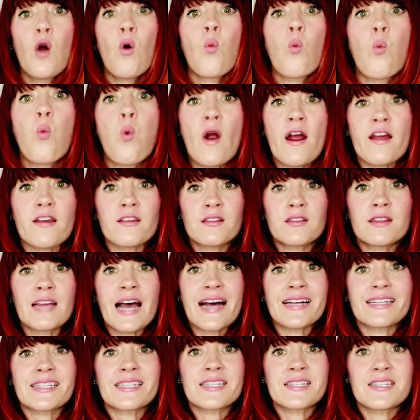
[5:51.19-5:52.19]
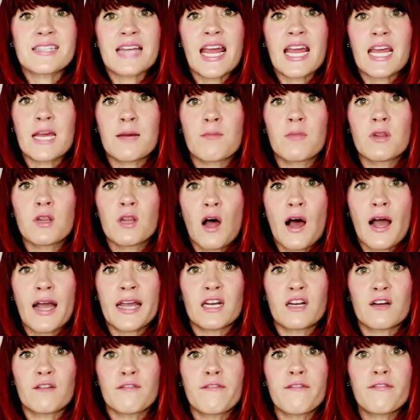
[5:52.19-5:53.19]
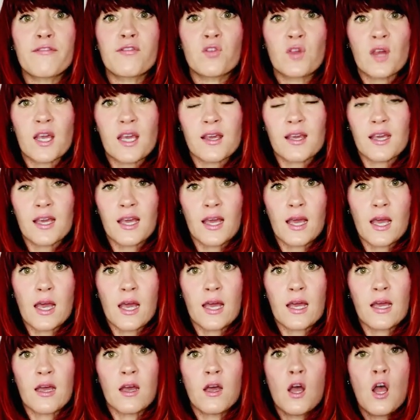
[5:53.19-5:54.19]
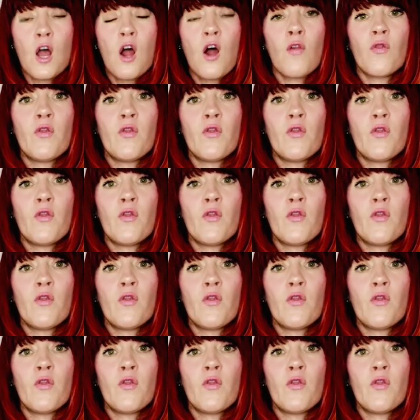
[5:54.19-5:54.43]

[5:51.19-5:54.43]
with that same line of thinking